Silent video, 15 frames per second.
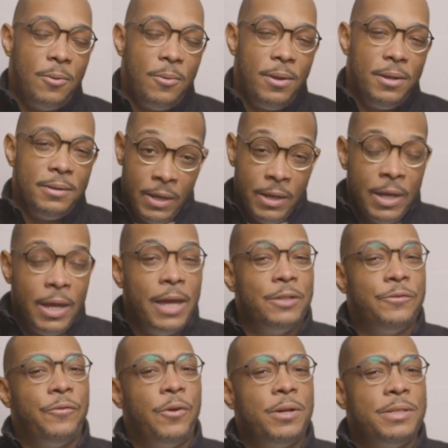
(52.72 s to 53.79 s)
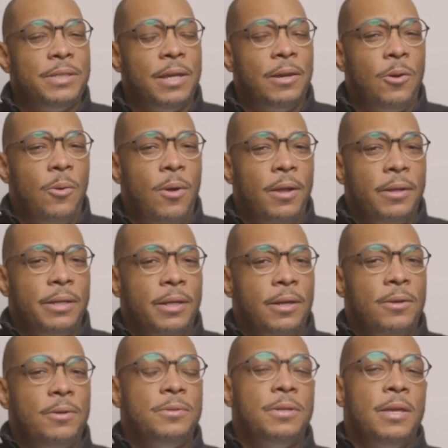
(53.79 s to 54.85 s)
quality. As far as sound quality
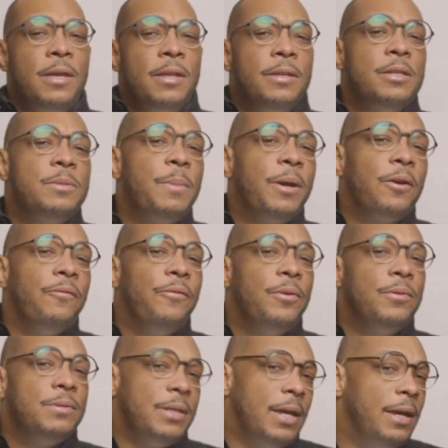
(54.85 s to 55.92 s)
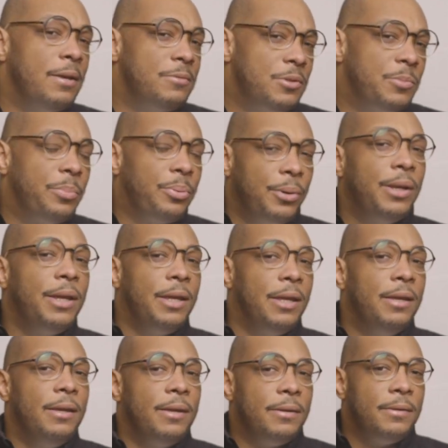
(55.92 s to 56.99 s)
goes, this microphone sounds pretty
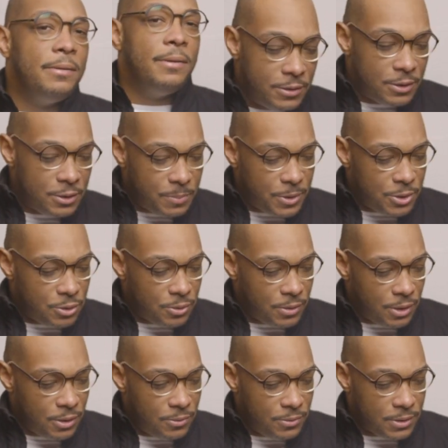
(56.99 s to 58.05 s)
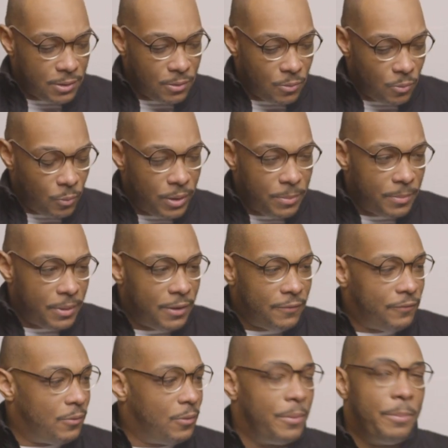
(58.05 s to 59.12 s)
good. Just be sure to use a wind
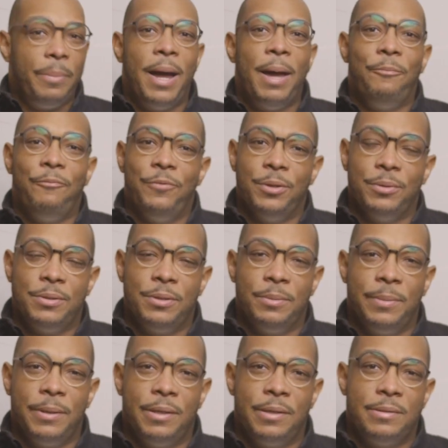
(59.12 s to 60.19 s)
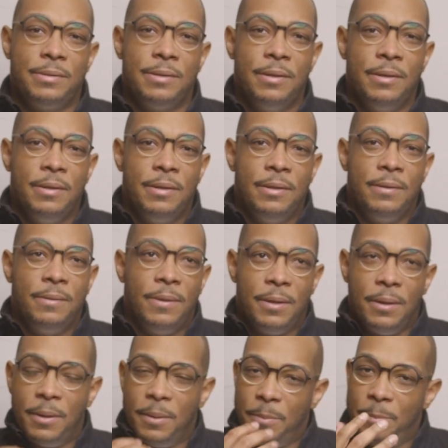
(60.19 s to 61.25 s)
muff or a pop filter because the